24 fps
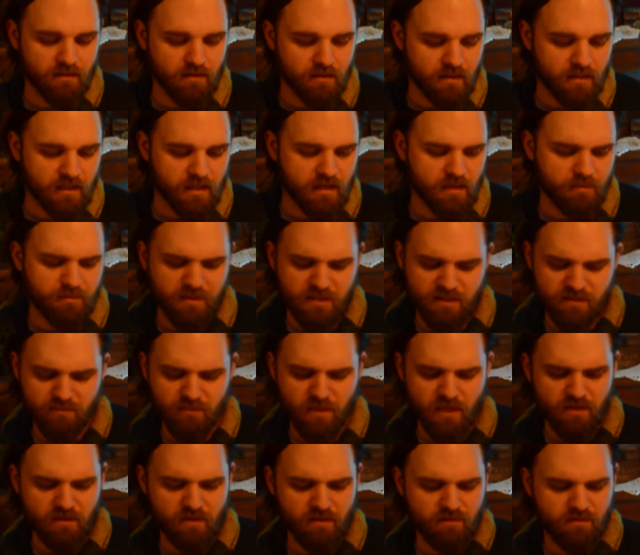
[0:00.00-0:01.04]
looking up at his
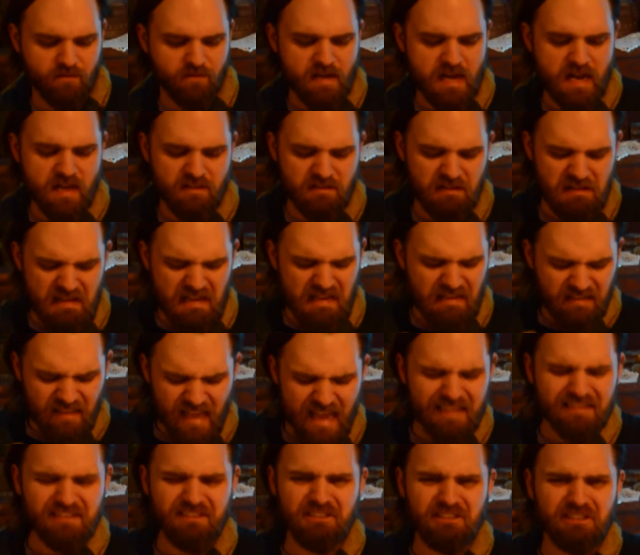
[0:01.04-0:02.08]
mother and father.
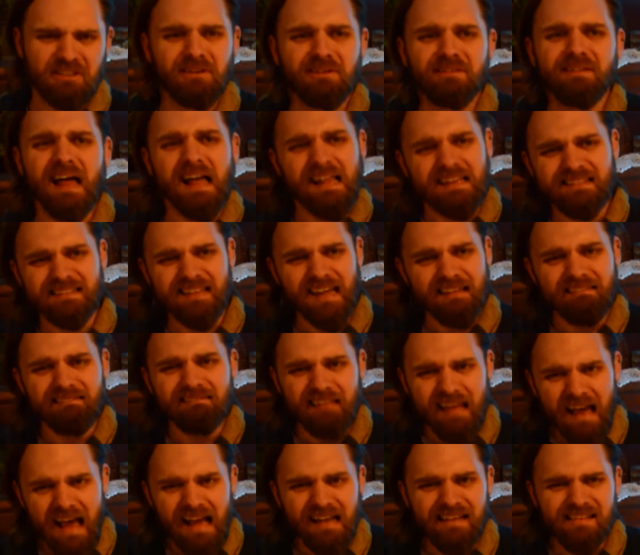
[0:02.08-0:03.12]
"That's 2 less than
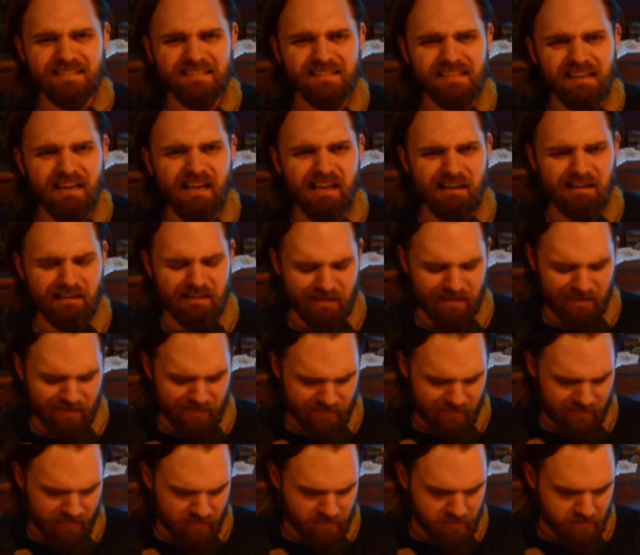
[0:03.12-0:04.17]
last
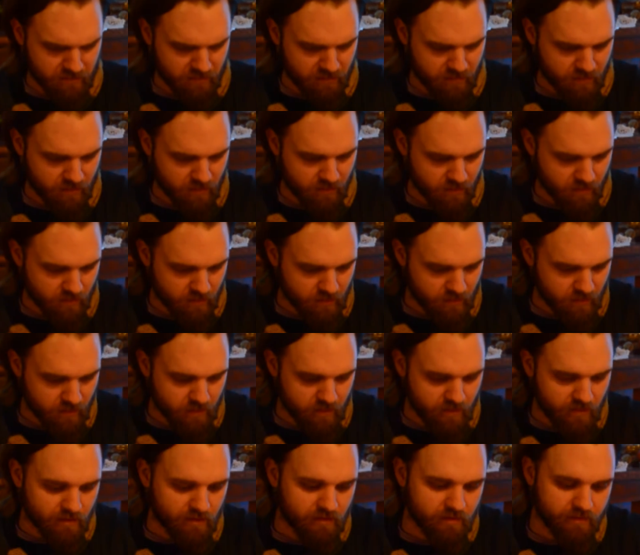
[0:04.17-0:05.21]
year."
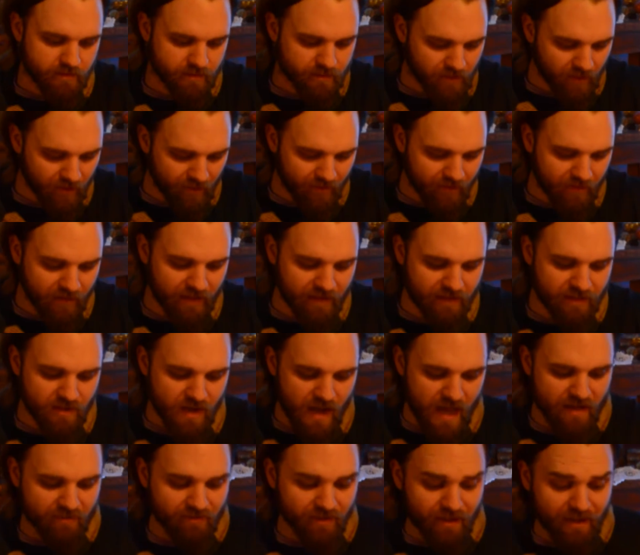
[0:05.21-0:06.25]
"Darling,
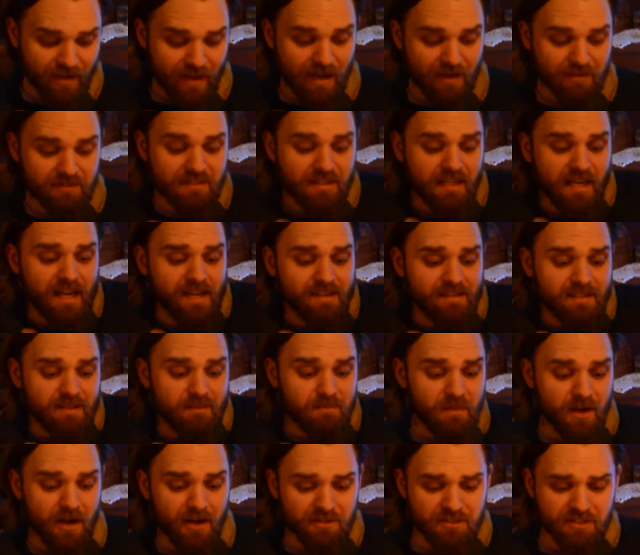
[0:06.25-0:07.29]
you haven't counted Auntie
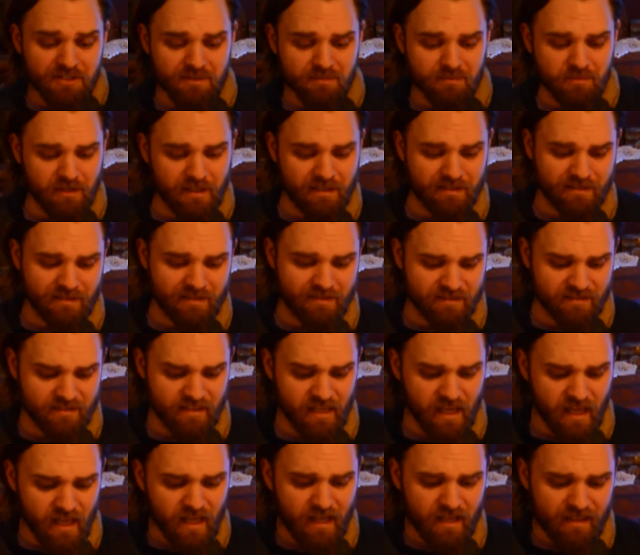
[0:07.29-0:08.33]
Margie's present.
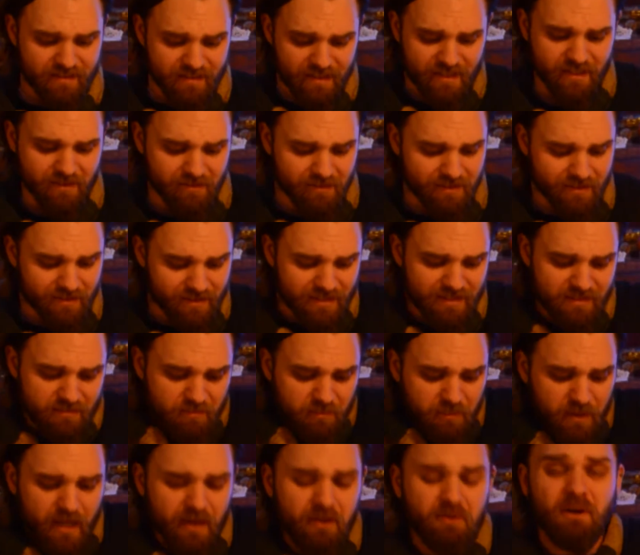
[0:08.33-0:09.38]
See, it's here under this
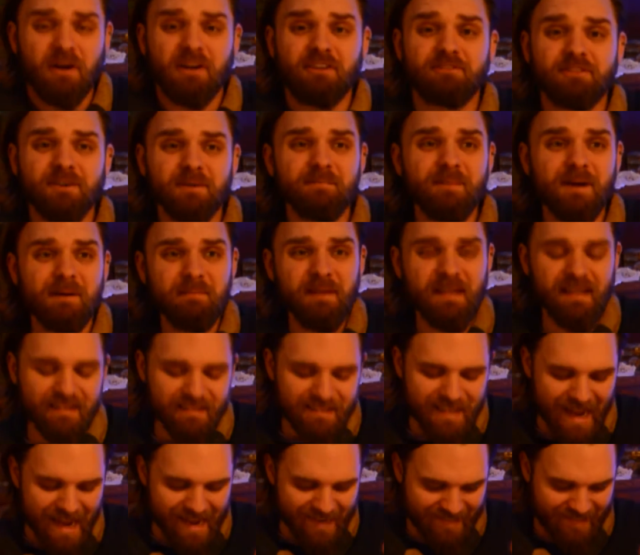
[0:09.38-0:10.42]
big one from Mummy and
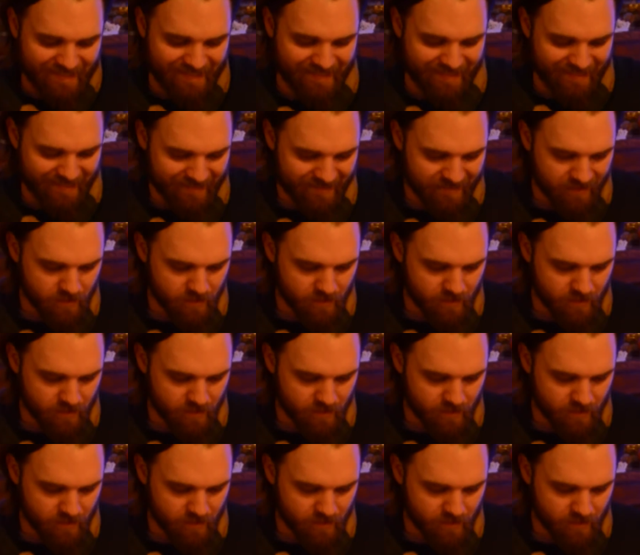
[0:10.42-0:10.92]
Daddy."